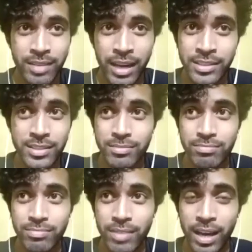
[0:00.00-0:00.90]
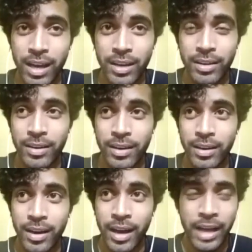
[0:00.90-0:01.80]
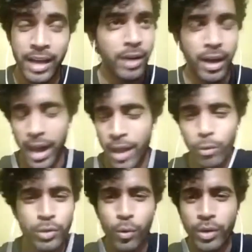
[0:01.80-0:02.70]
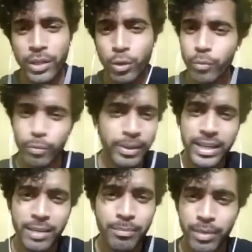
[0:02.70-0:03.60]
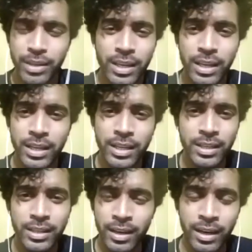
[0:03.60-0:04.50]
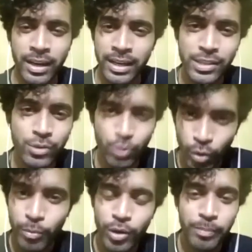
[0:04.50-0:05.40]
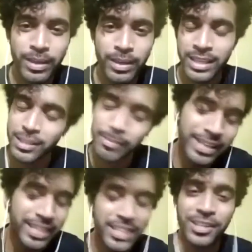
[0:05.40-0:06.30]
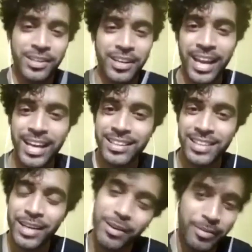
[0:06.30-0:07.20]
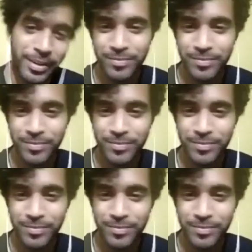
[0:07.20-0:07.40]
I just, I, I always wanted to meet him, but uh, he's no more, but he's my teacher and he will be